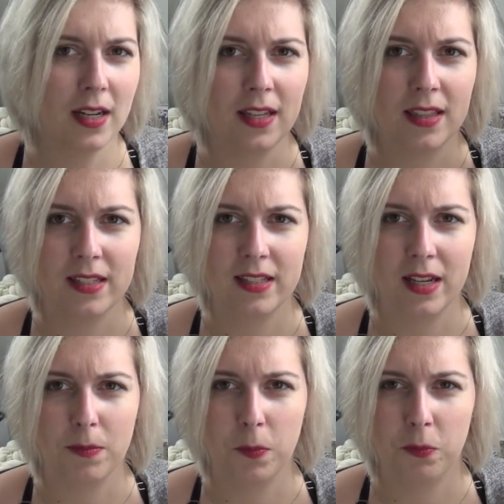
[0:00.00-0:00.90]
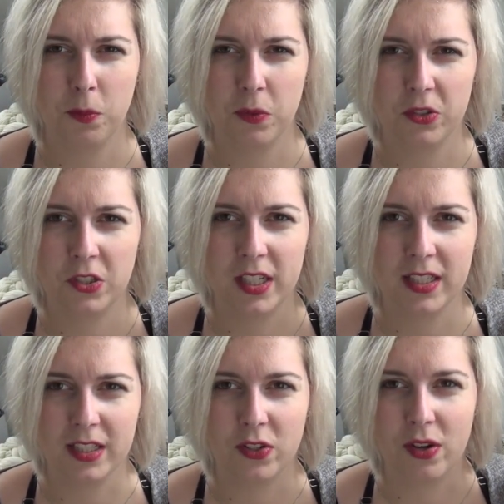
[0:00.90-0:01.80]
in this type of project,
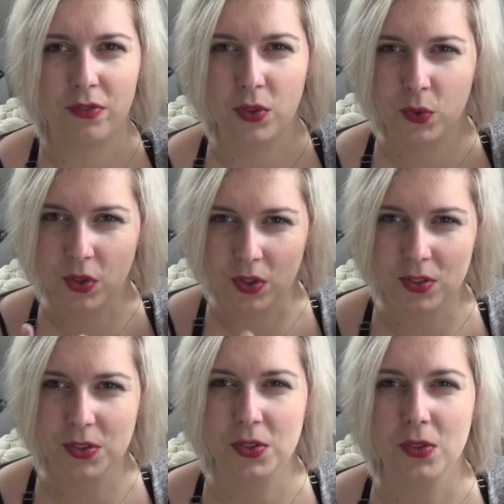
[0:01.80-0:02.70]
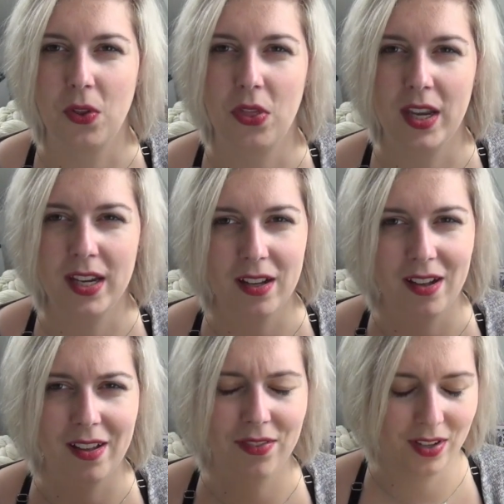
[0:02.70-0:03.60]
and you have 2 colors to think
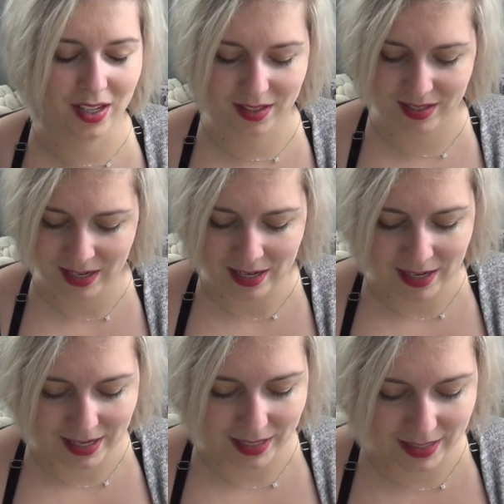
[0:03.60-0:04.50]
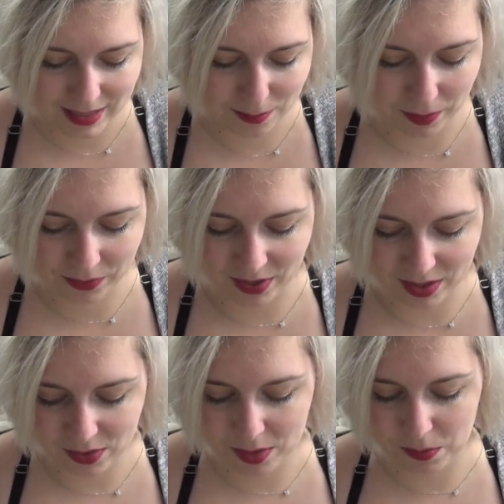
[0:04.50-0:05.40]
of, and it isn't my
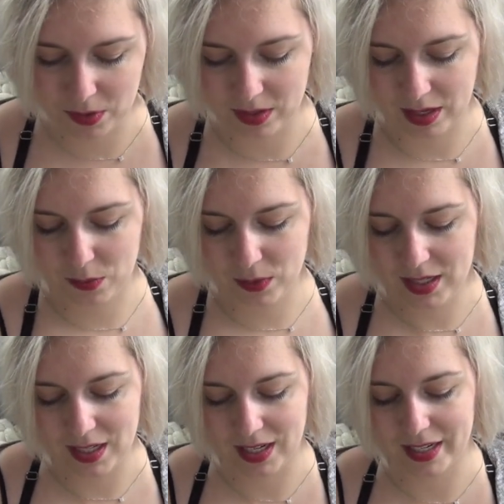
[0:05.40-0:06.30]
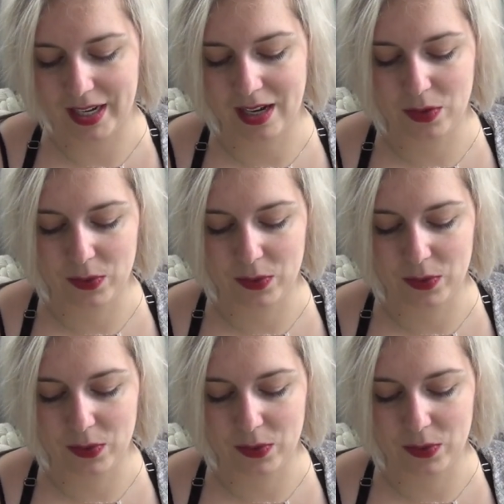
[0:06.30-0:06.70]
favorite, but I really like how